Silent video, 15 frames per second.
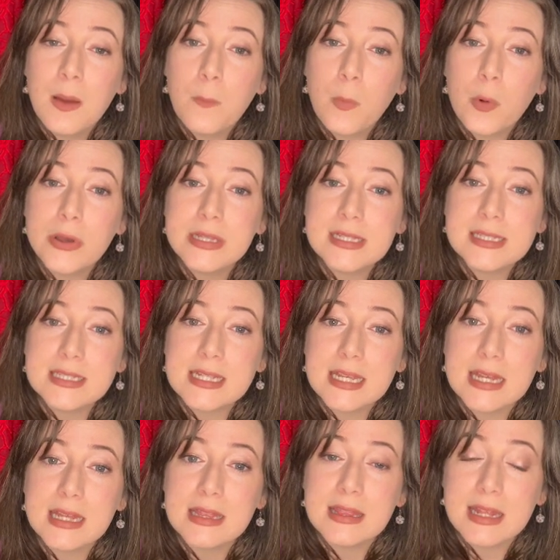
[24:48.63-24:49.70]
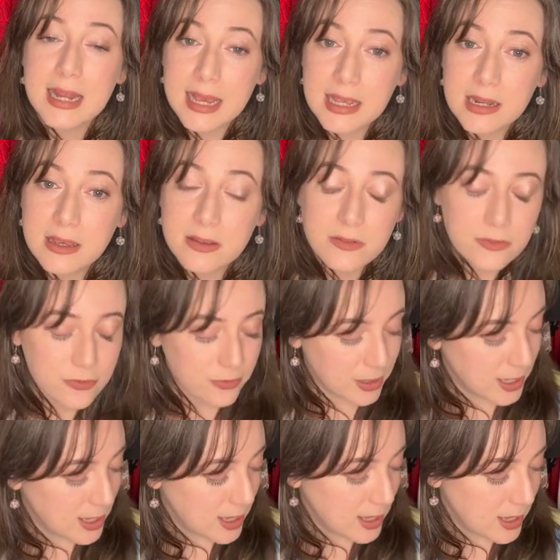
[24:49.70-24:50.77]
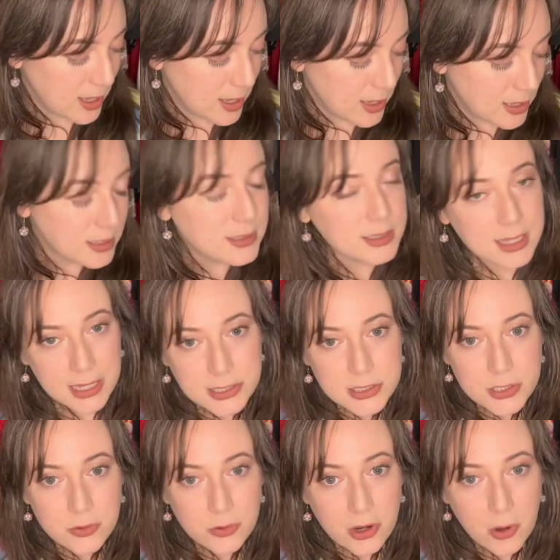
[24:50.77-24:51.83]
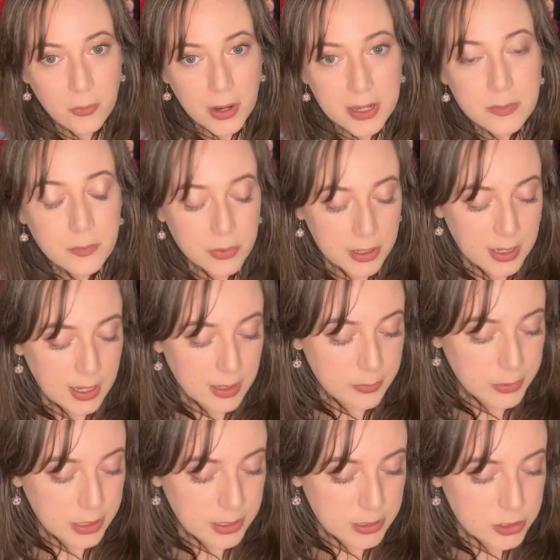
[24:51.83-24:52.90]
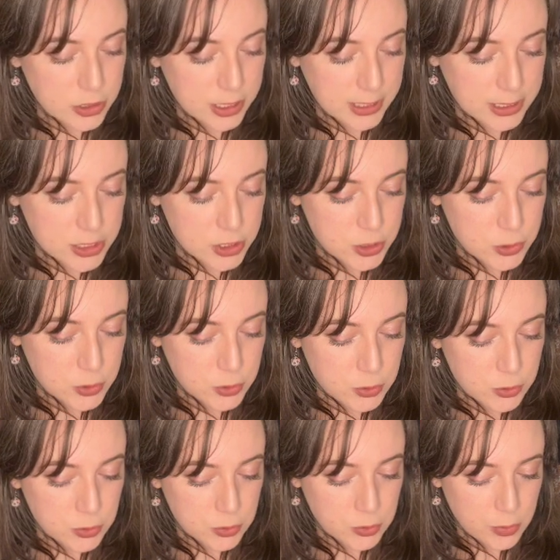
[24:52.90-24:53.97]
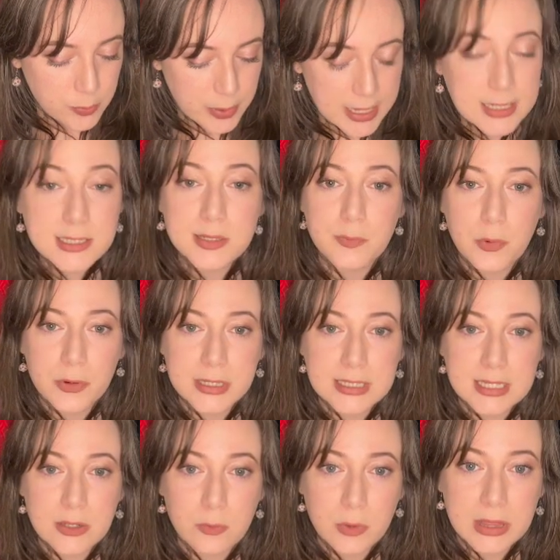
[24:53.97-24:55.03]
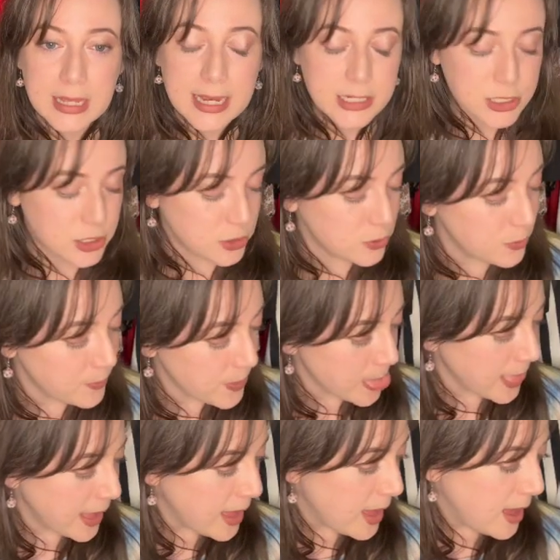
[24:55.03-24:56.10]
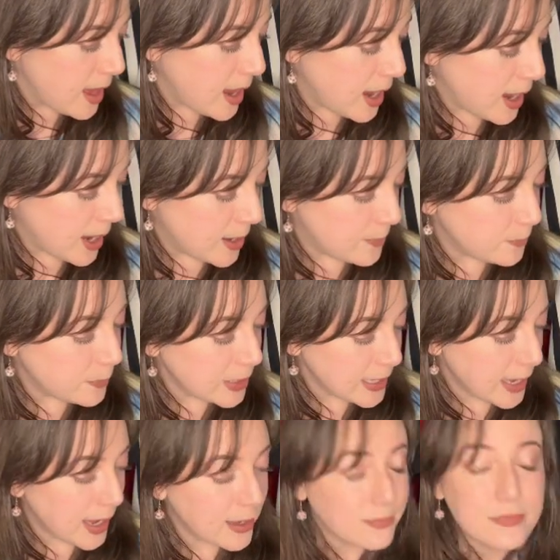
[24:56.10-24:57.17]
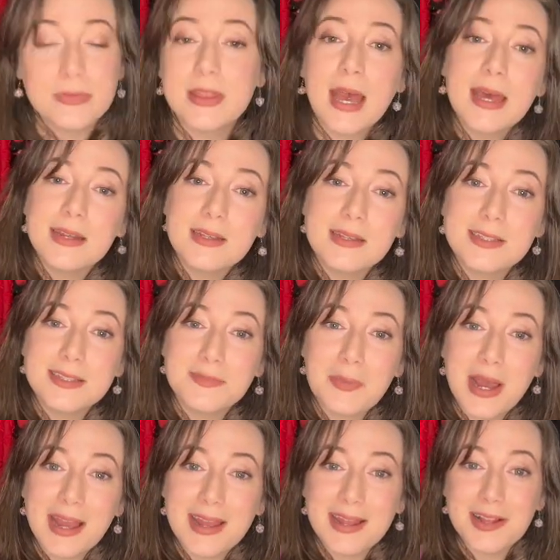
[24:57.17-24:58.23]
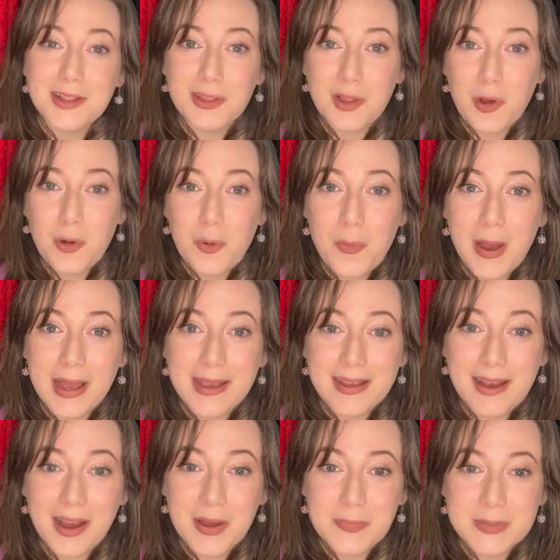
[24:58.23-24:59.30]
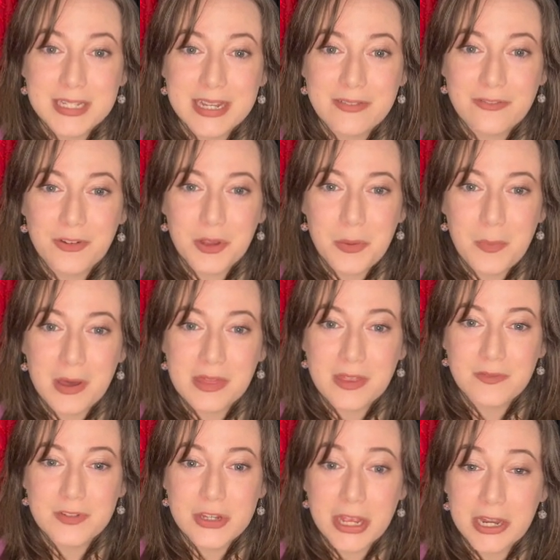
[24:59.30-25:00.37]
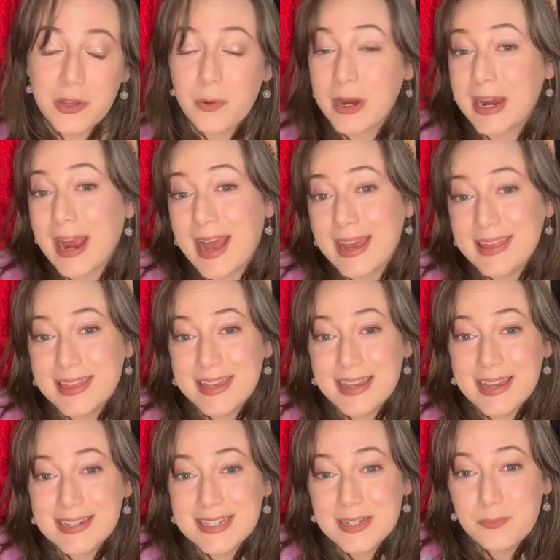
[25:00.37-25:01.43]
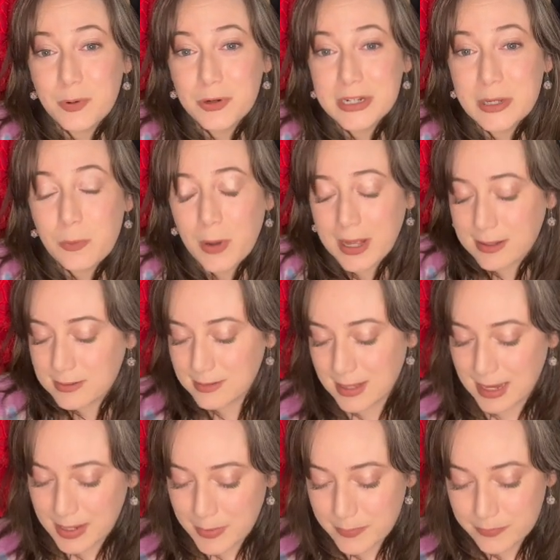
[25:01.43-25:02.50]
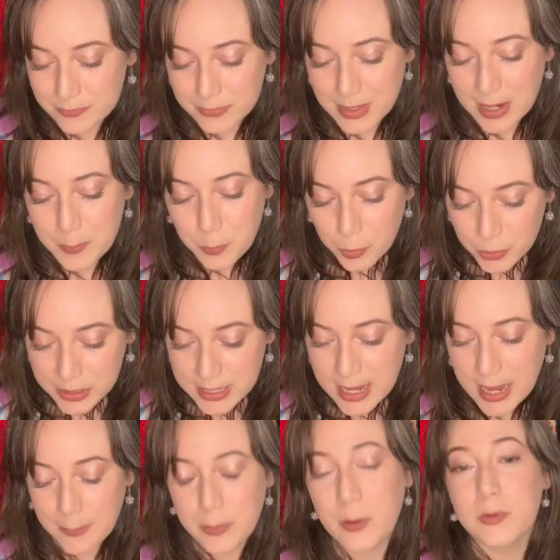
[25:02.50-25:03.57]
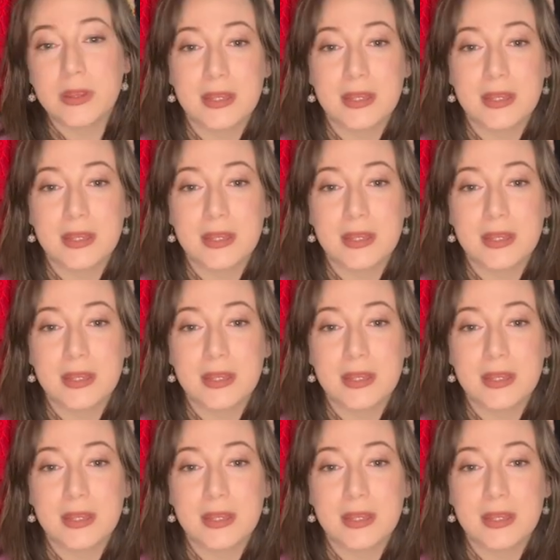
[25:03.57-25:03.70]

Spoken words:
points in the negative. Skin's doing all right, but I'm gonna try to bank some points in with that too. But yeah, that is my low buy update for the month of January. I think I did pretty well. I'm pretty happy with